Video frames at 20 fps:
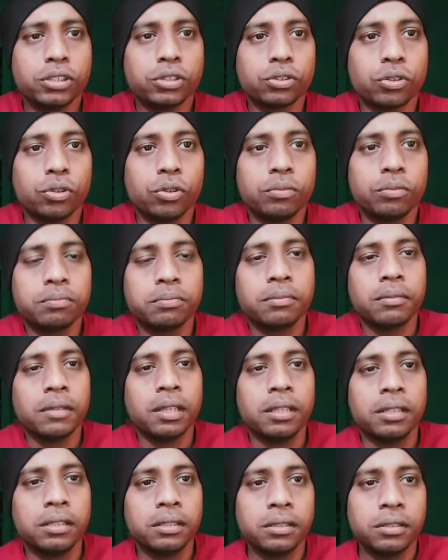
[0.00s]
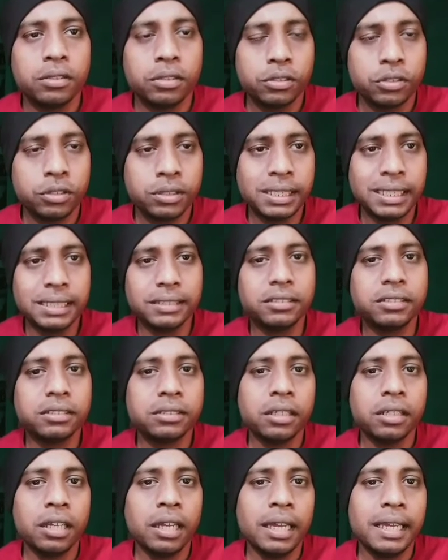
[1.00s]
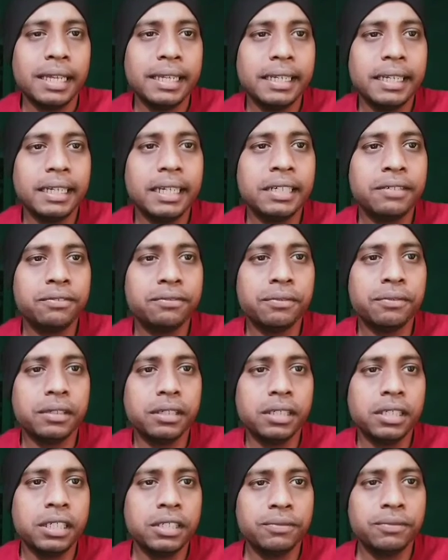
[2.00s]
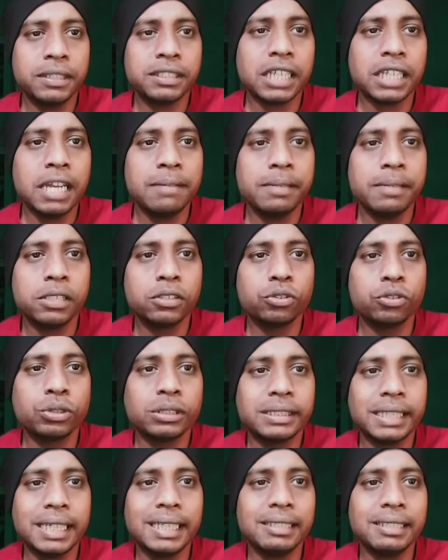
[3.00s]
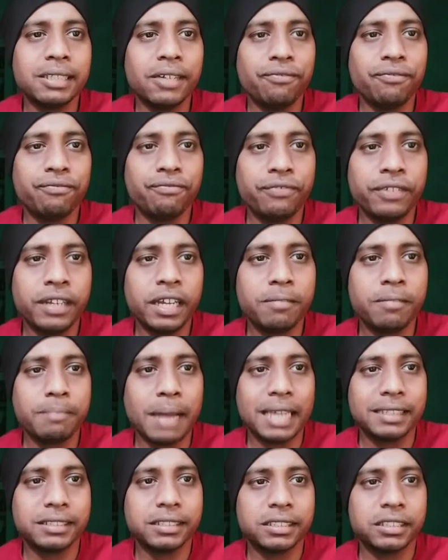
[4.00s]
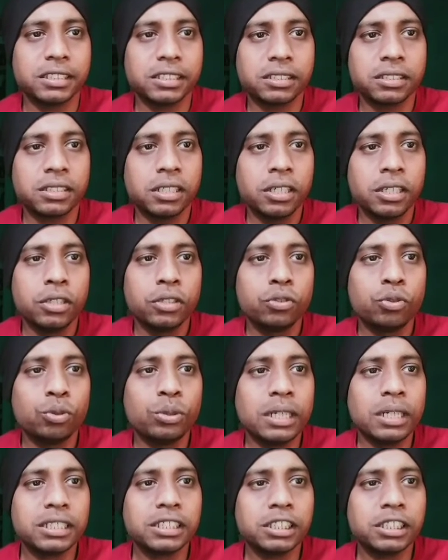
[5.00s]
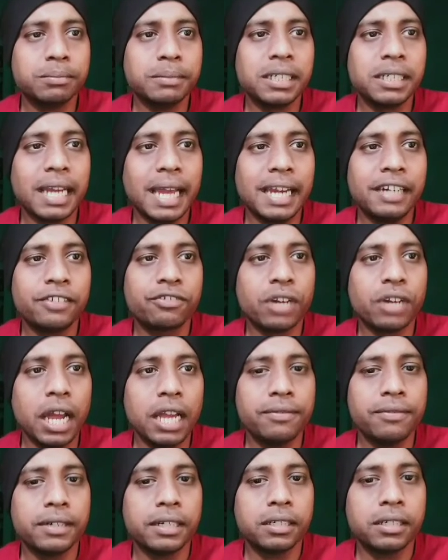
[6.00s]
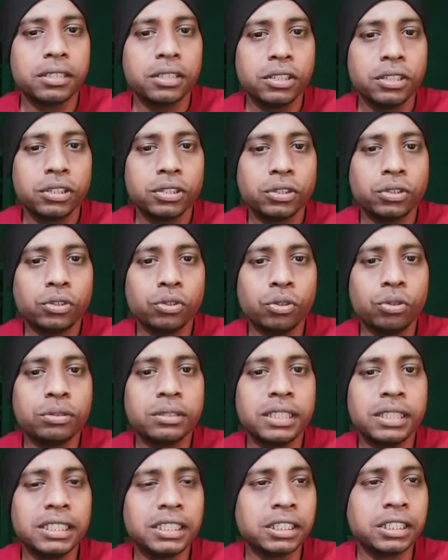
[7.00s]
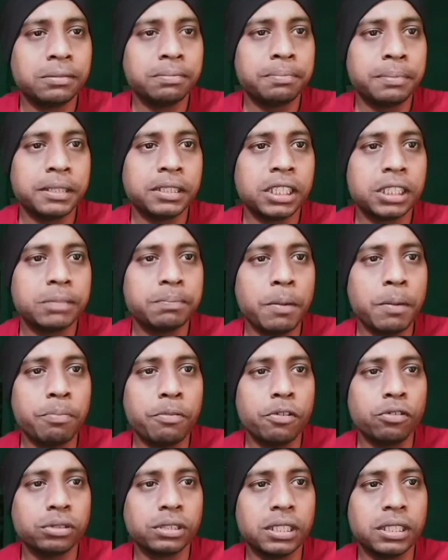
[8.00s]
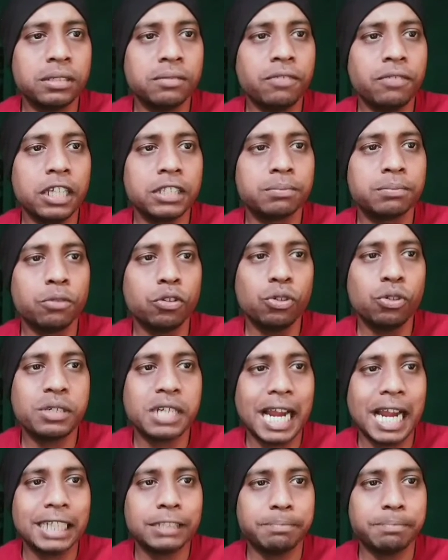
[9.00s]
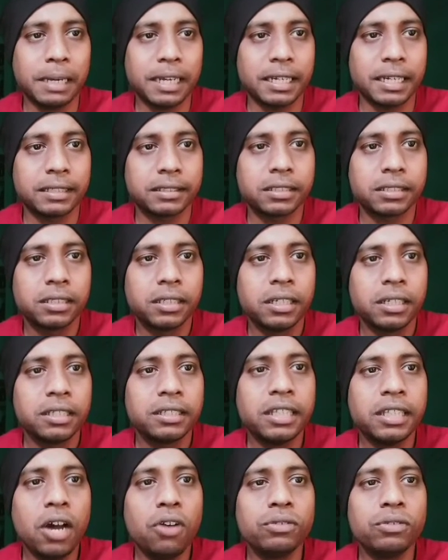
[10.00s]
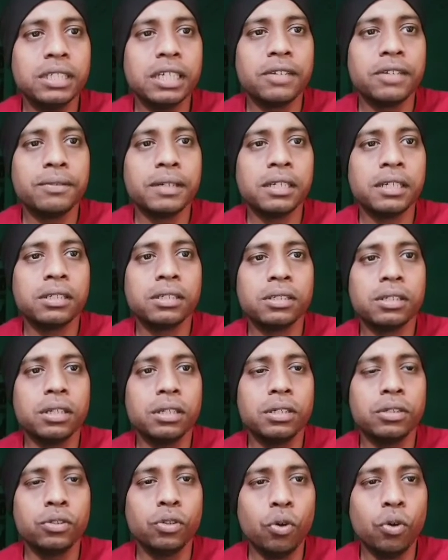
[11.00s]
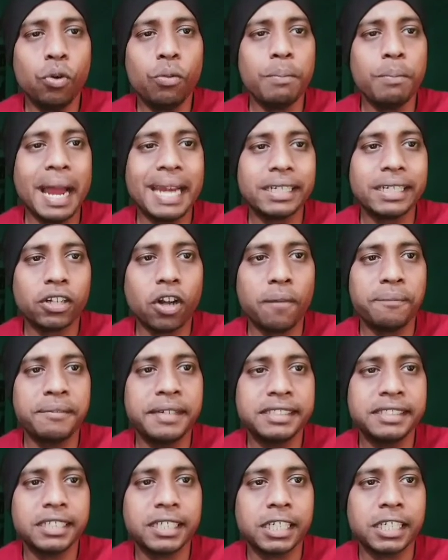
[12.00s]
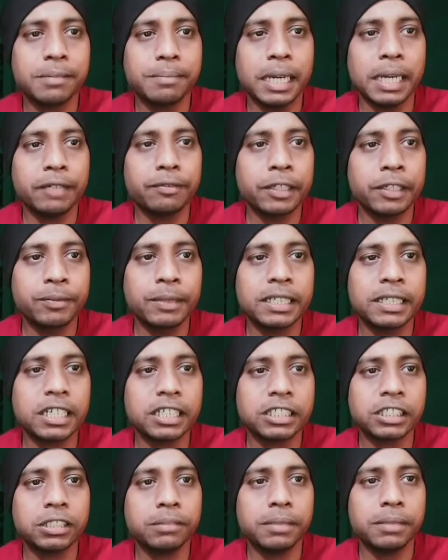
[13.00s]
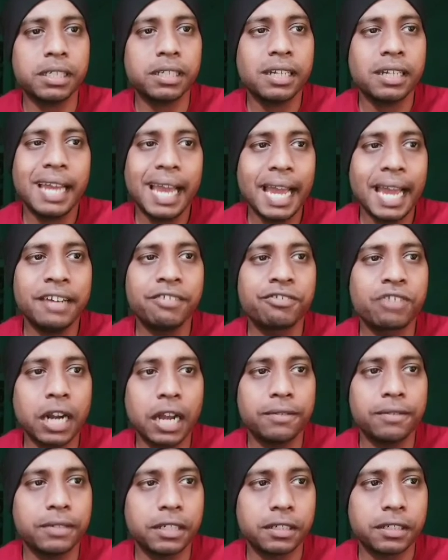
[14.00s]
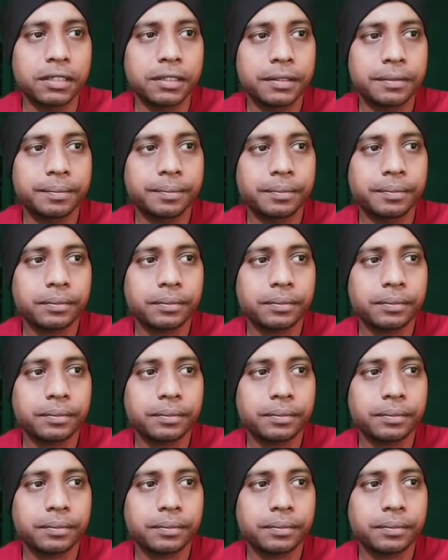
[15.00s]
Also, since it was able to send the fare messages to customer and driver, so this business proportion was more transparent. Now there were no matter of disagreement between customer and driver.